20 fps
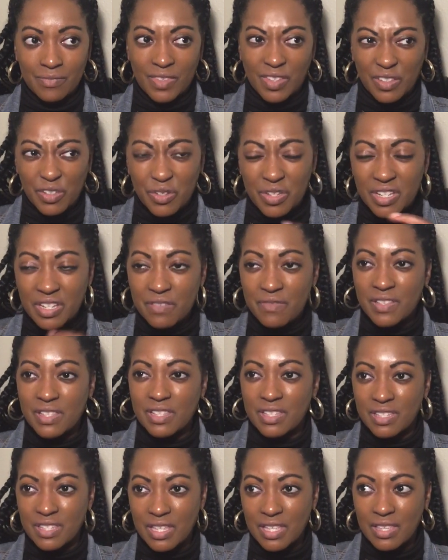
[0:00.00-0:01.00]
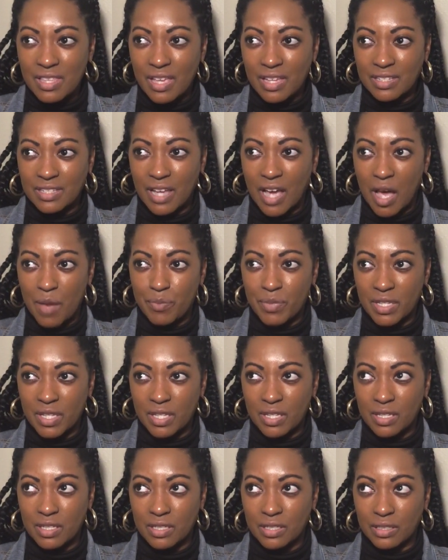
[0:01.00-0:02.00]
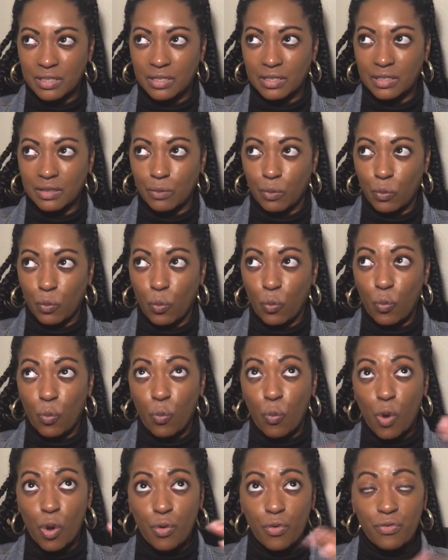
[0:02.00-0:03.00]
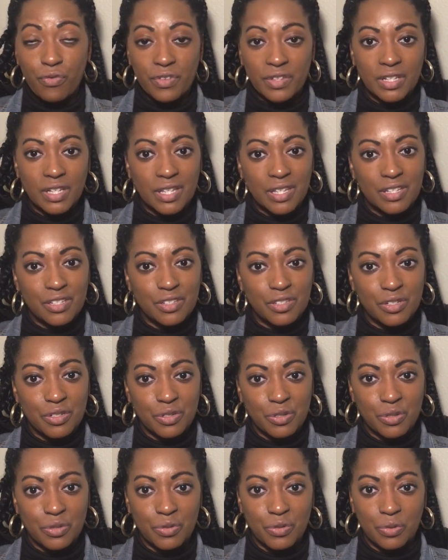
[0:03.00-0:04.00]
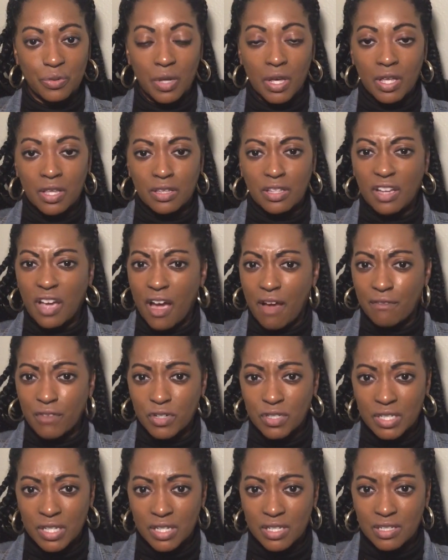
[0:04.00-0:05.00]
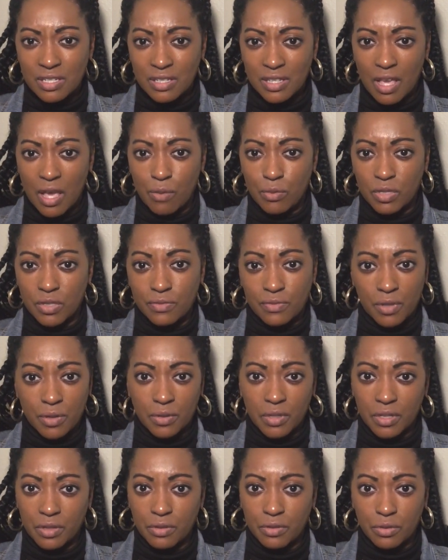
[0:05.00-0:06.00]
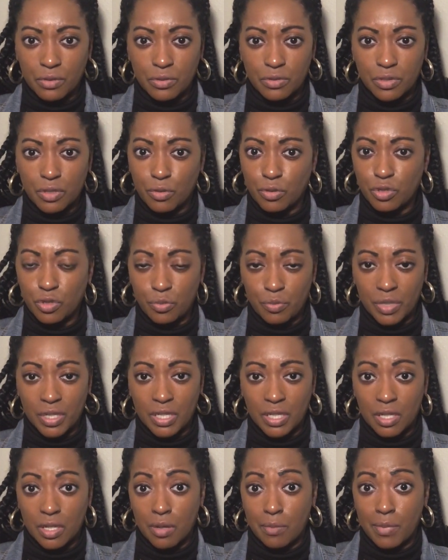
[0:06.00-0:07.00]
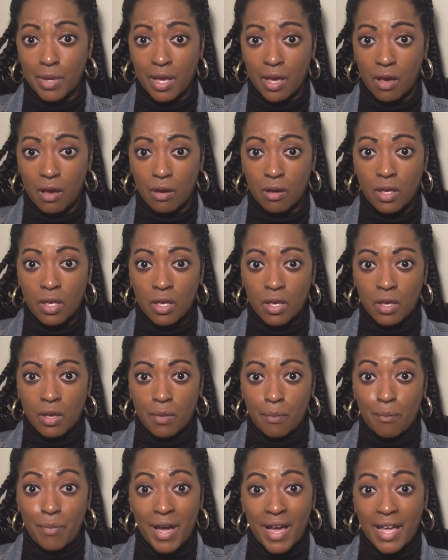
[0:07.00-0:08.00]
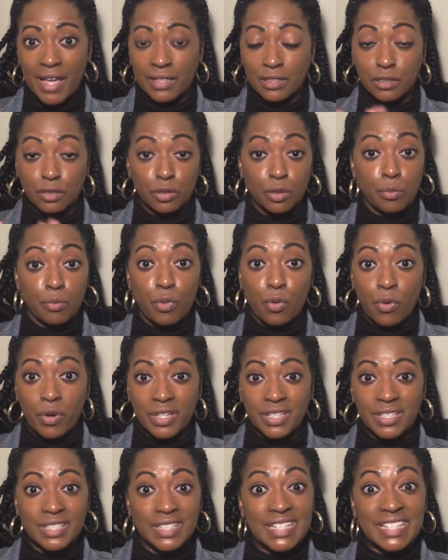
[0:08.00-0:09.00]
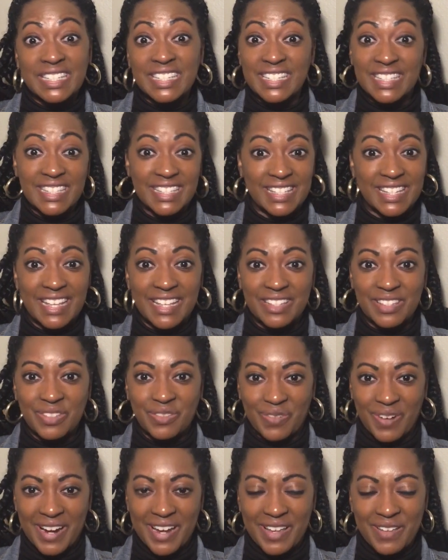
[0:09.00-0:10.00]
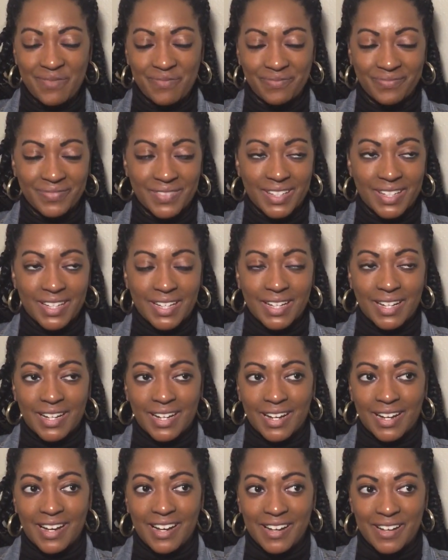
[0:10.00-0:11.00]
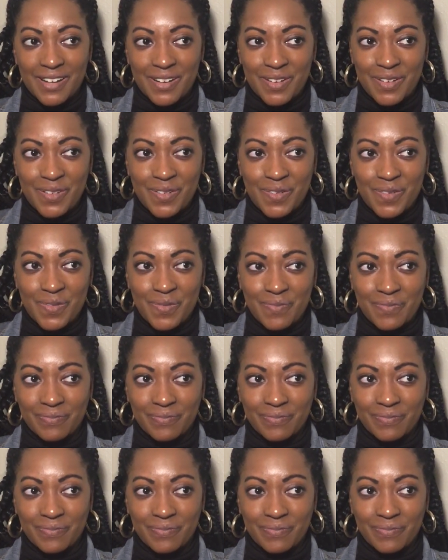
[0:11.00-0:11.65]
You could even see that topic woven into the conversation that was floating through social media about buying little boys' kitchen sets, right? I